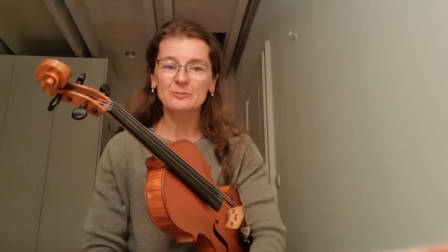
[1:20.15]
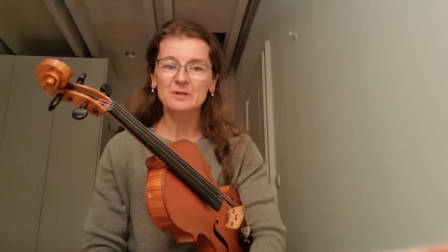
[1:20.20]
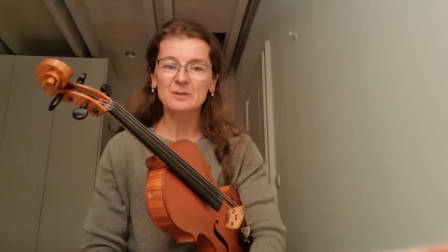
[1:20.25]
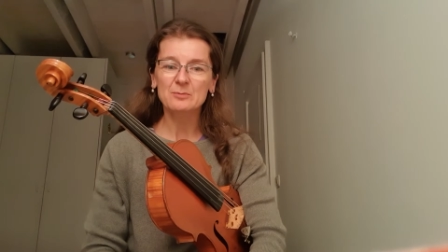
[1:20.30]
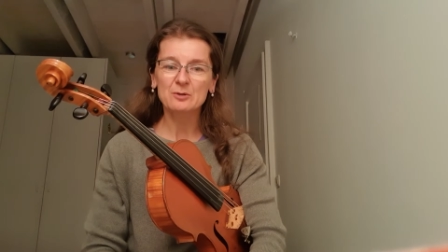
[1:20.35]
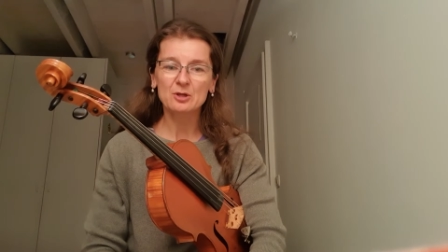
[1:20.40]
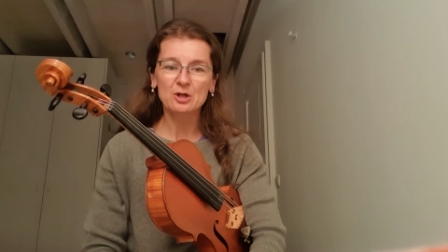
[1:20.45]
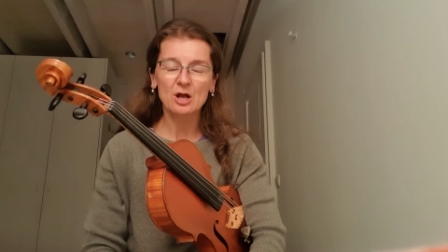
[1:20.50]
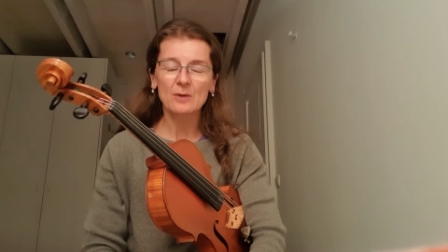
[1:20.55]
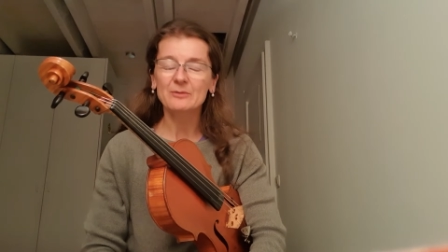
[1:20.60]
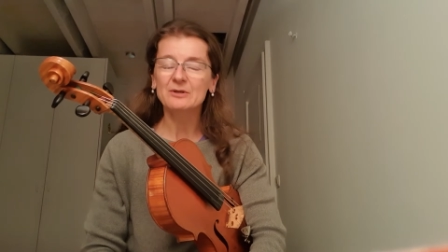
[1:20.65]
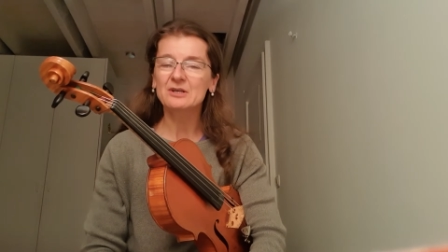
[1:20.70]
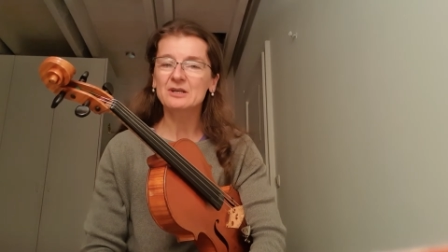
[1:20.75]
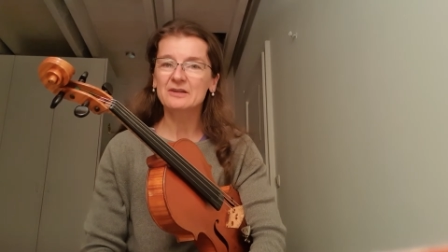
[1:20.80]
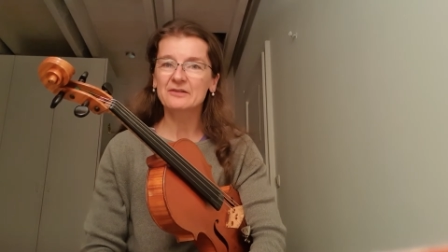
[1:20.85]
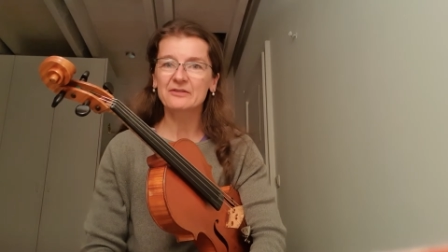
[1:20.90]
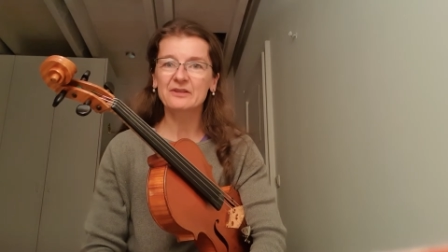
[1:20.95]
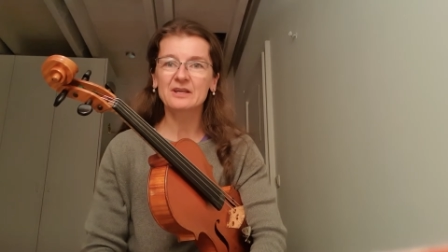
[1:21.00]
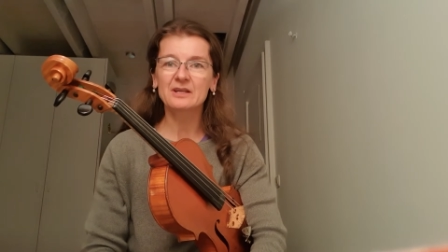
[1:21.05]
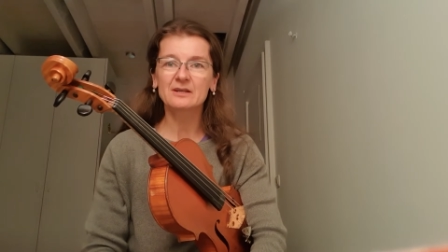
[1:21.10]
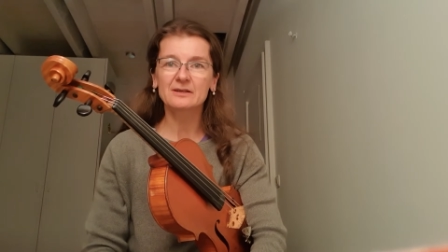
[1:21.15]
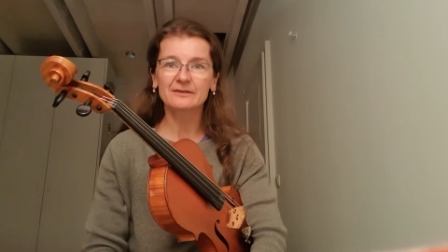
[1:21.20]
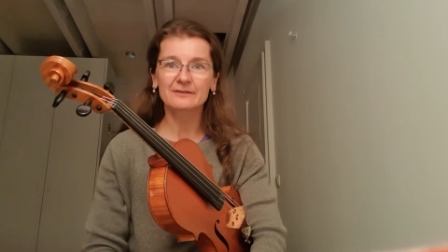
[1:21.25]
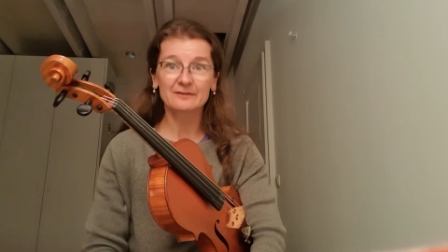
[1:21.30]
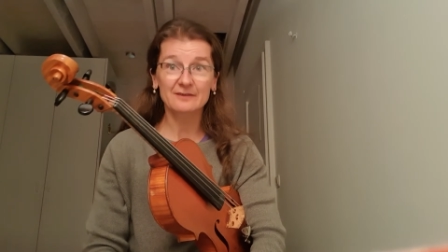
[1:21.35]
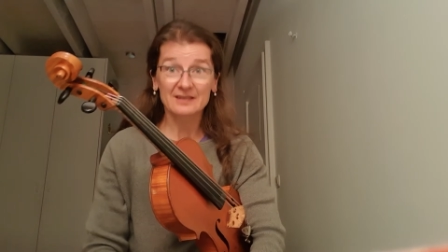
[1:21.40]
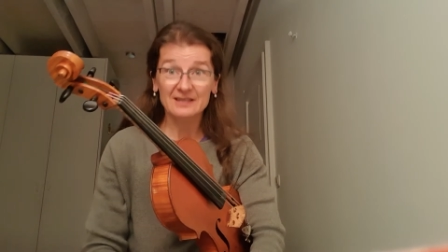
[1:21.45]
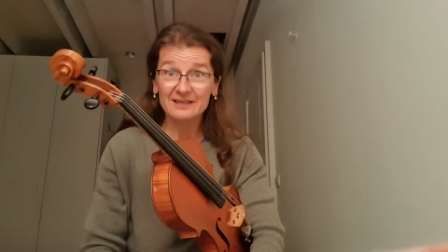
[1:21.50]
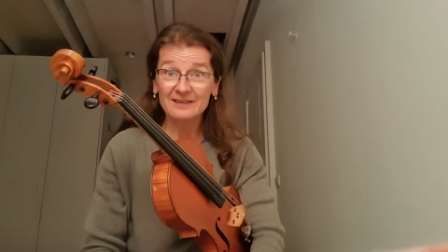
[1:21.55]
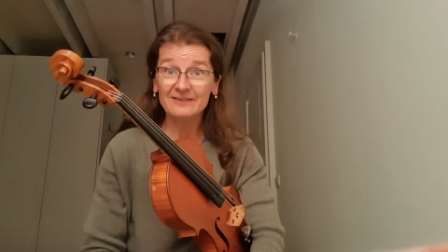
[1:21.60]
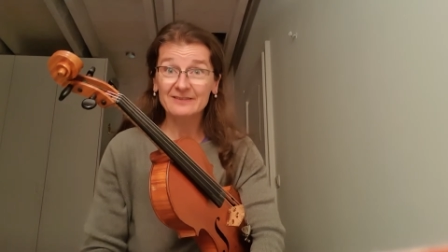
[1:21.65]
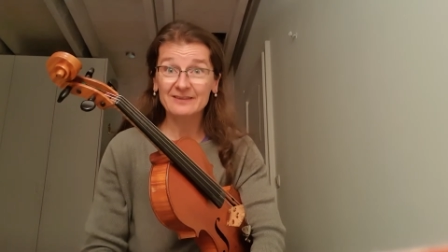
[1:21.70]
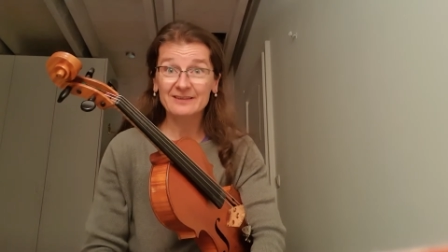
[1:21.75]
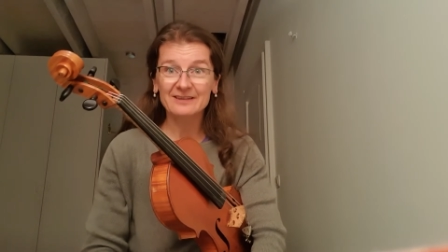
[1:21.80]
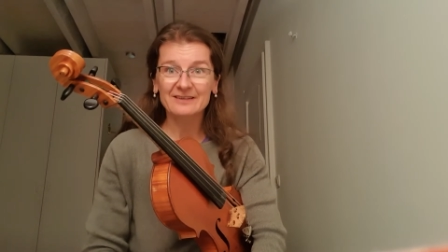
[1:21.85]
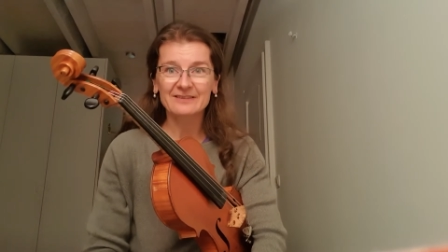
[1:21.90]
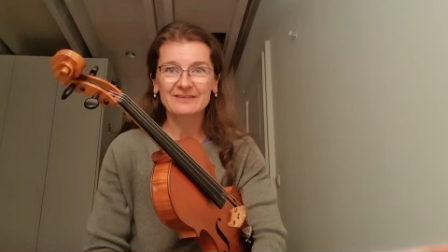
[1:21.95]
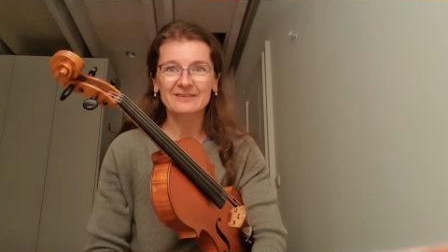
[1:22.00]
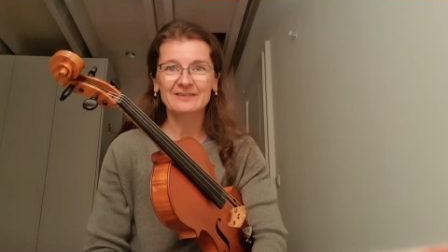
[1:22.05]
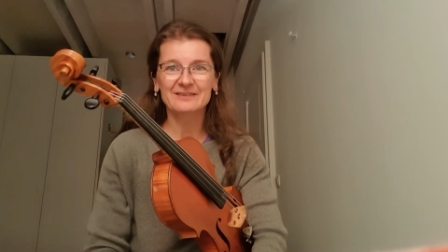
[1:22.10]
people commonly think is the
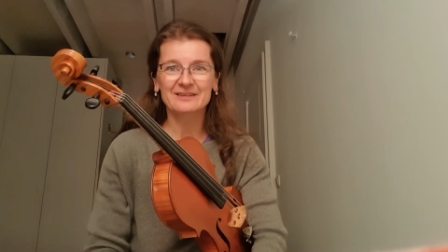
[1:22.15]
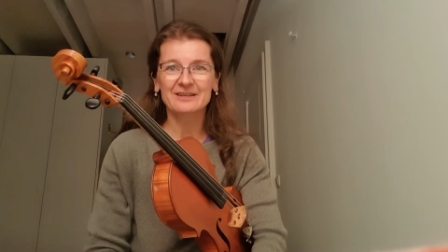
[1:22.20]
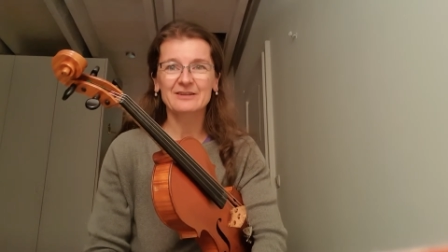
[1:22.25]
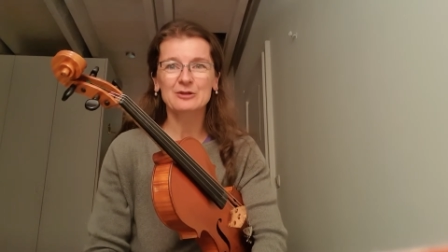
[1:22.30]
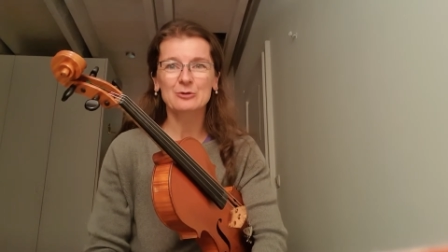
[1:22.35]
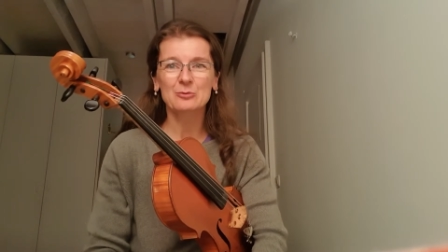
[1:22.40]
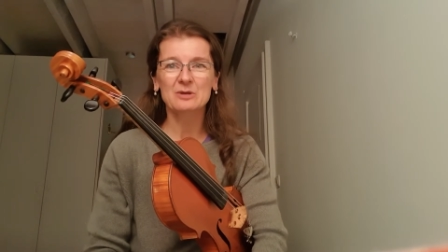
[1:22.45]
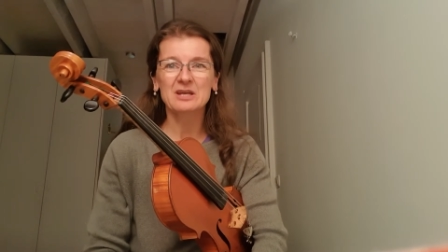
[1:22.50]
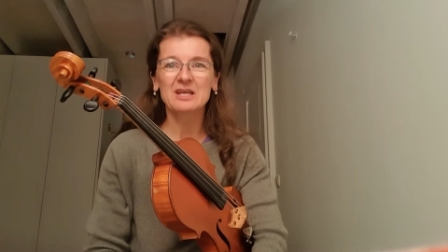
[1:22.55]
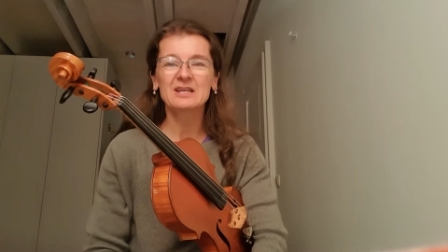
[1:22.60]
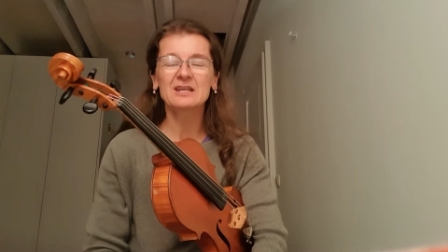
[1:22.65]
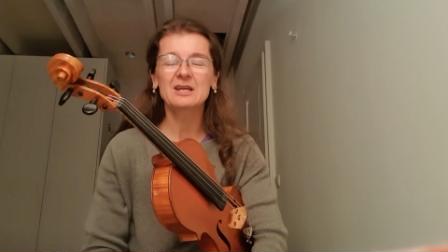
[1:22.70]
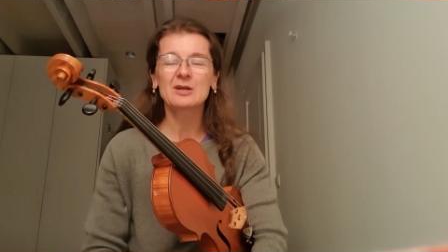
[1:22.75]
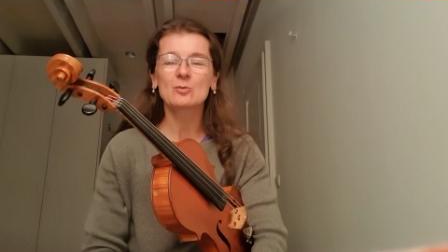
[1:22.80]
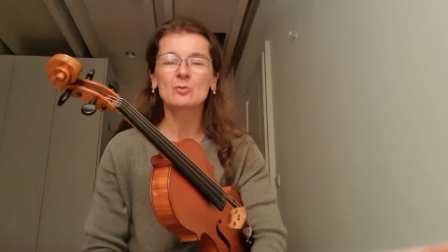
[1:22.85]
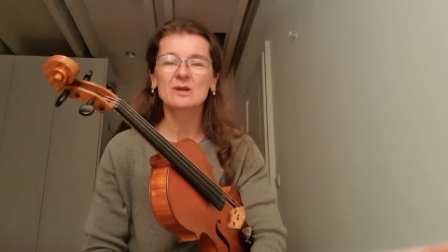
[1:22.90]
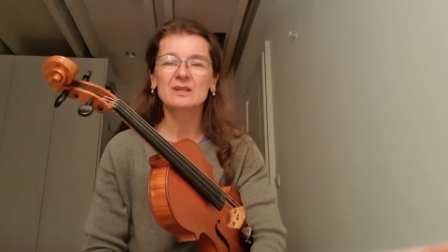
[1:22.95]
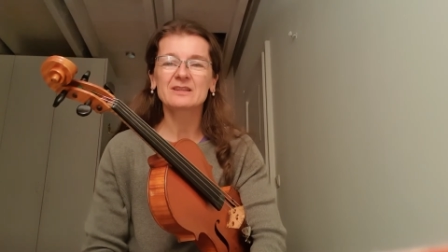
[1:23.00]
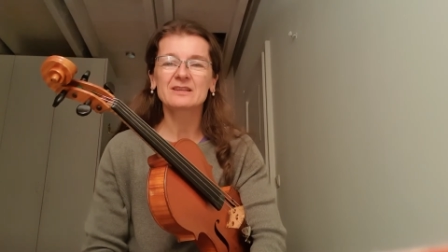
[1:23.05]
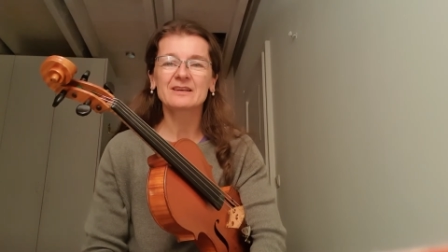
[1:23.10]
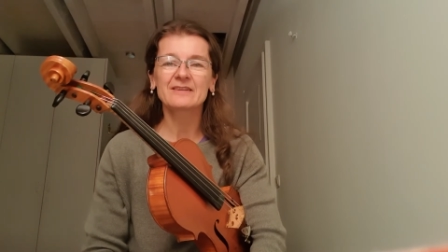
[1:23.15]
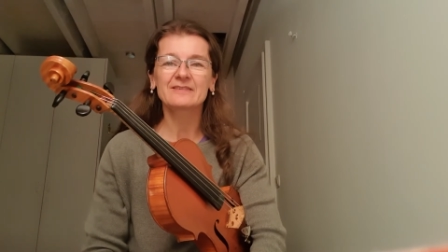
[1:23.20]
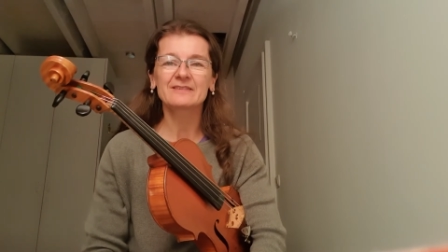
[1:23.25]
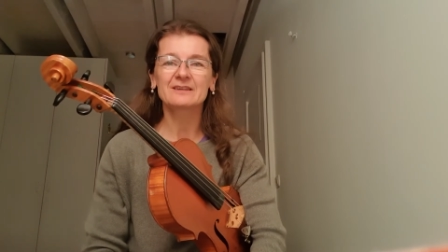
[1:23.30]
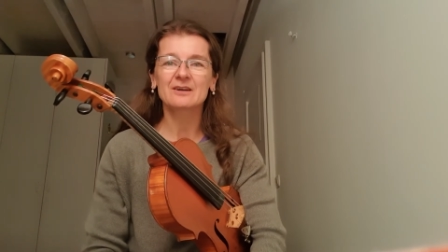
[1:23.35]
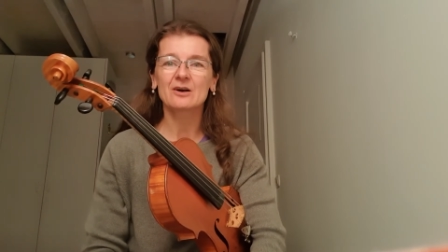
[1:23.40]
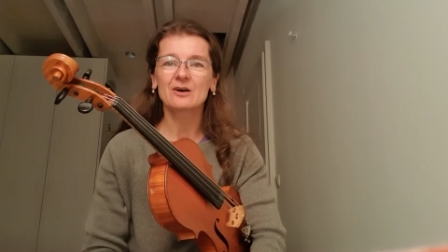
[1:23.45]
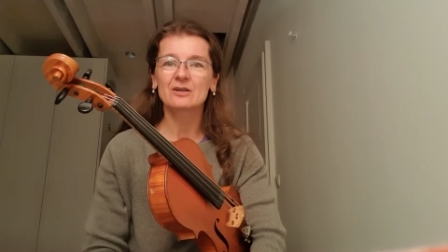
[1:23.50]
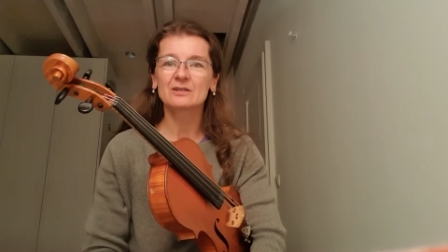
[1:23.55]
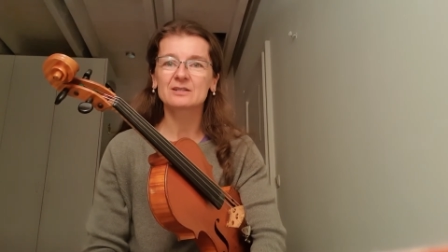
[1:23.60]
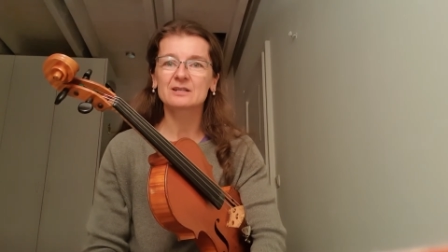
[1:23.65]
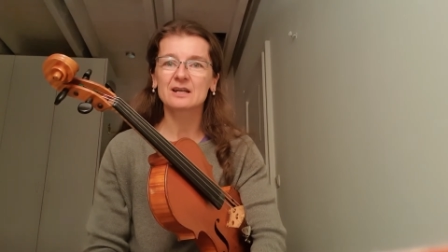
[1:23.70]
easiest in the beginning when they start,